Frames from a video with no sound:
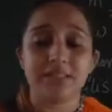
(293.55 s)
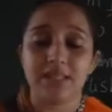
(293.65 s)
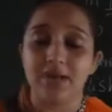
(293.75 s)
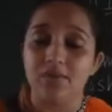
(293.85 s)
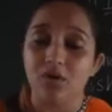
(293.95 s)

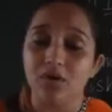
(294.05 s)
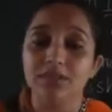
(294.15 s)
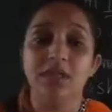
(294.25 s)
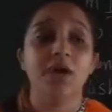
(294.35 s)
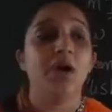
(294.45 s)
there was
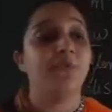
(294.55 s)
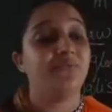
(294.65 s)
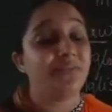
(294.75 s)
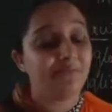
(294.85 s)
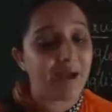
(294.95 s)
a
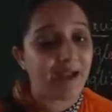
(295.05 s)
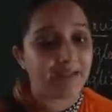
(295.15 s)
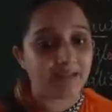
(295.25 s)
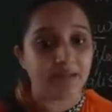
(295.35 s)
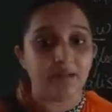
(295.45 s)

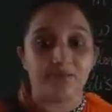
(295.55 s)
famine.